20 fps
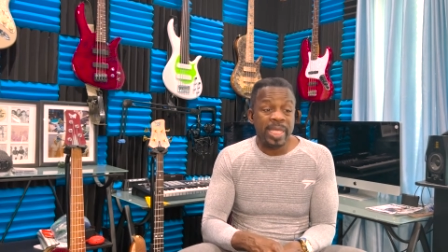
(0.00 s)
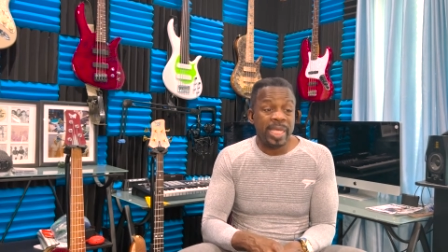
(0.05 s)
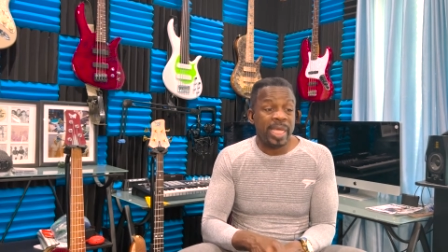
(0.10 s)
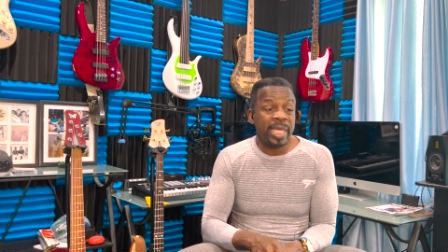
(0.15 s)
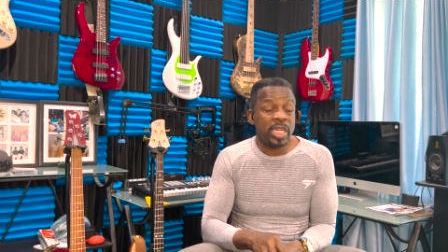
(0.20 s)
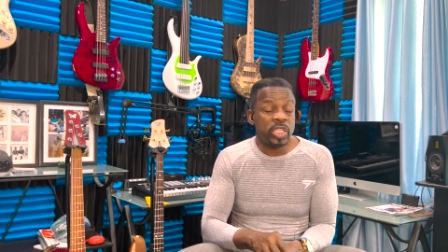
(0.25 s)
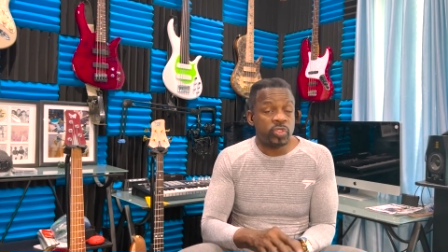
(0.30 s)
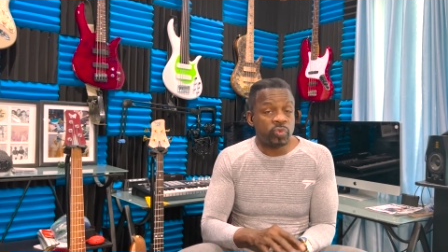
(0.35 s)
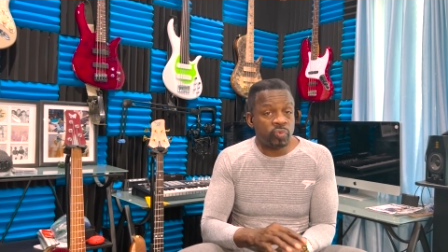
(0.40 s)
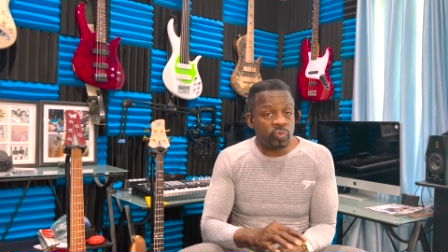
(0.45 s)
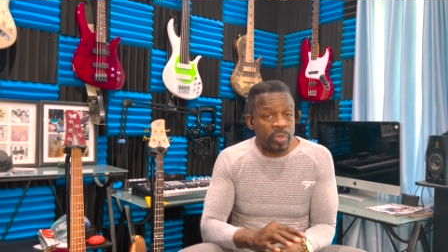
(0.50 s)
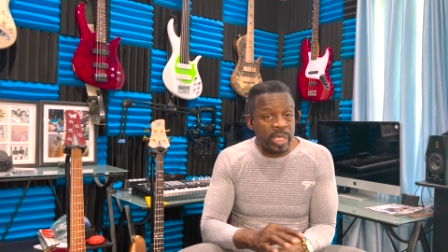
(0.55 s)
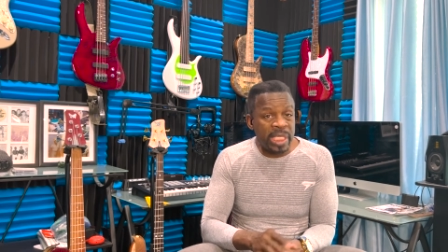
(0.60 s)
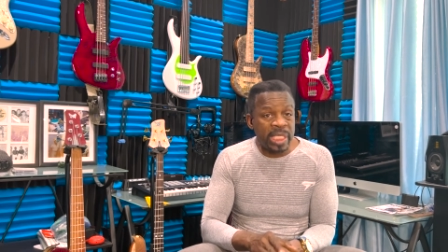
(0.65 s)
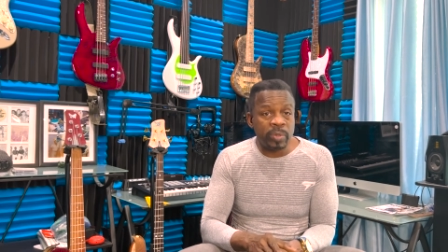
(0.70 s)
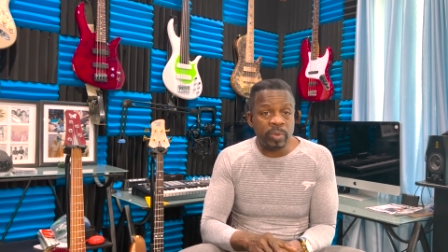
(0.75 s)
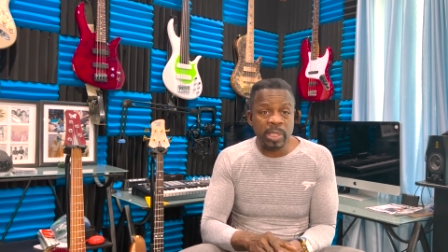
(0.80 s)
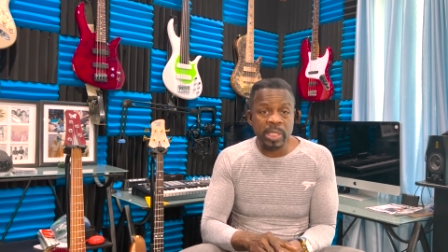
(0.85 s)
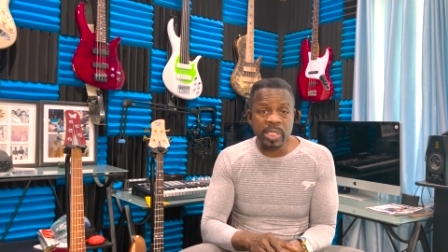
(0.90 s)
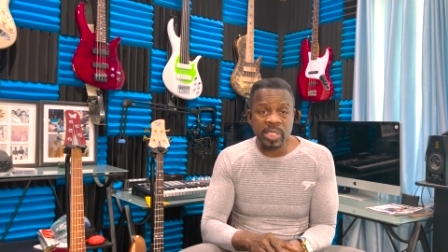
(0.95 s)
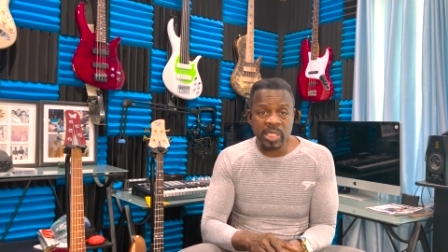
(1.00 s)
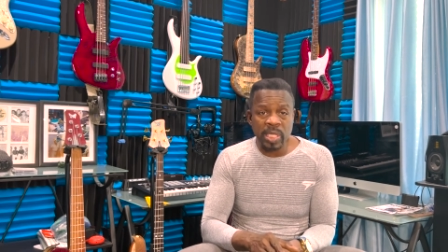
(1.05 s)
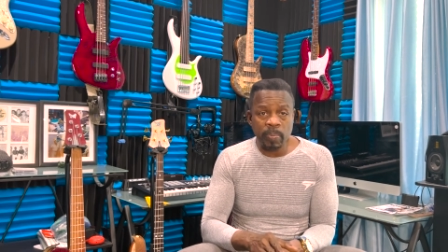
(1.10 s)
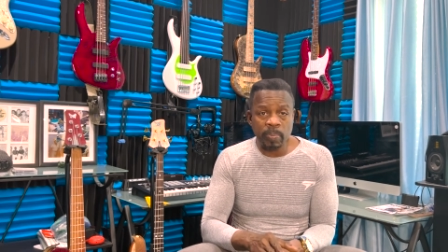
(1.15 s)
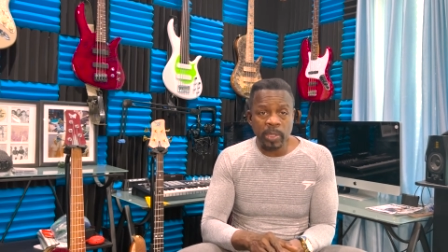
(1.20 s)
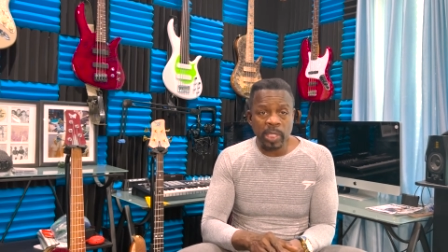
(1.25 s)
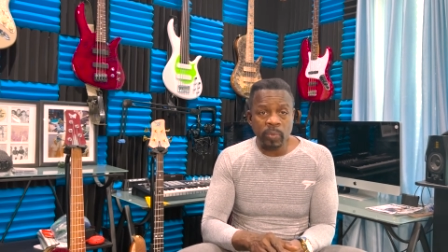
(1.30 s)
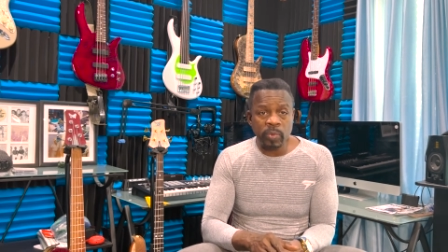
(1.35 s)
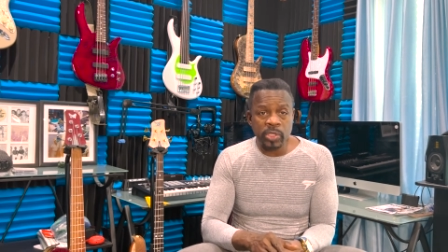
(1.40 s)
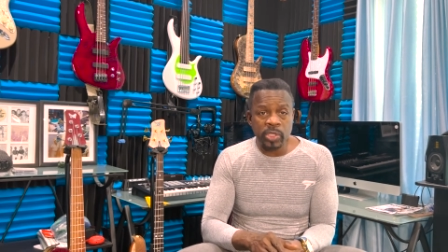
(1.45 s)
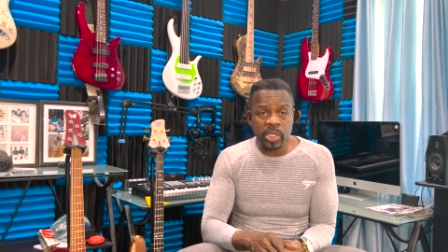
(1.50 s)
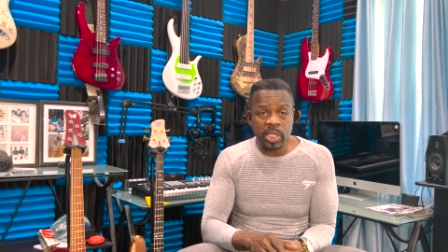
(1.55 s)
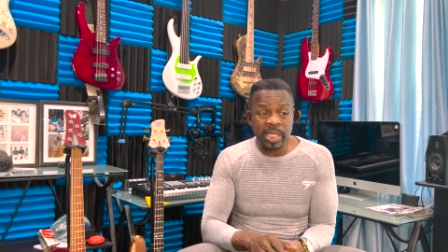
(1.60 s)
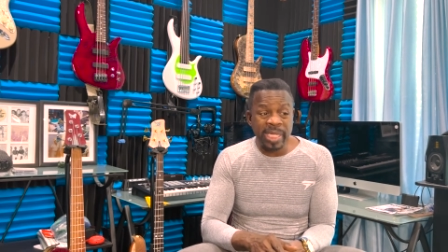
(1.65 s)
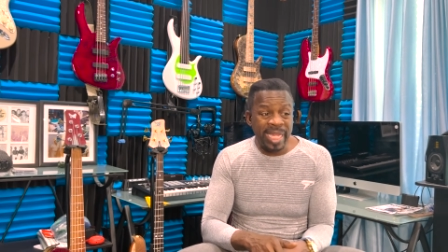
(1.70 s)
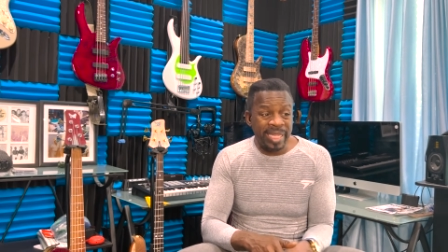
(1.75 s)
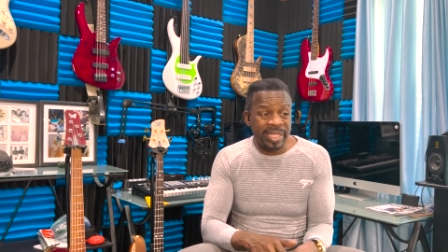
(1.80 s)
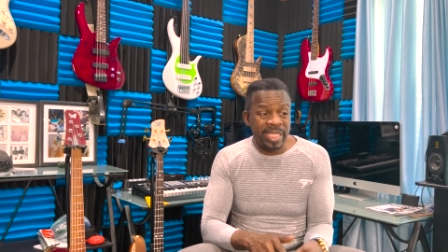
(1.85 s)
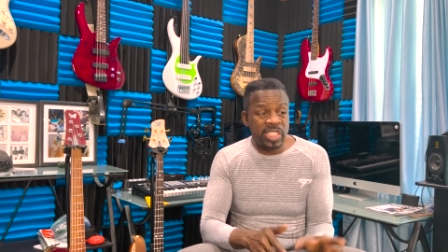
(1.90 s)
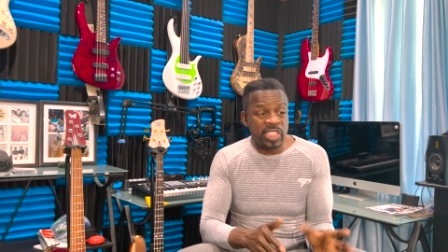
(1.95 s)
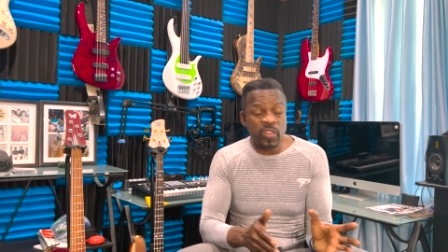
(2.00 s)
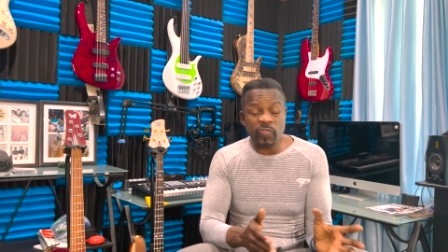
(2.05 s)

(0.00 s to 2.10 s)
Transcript: And it's really, really simple. I want you to get this.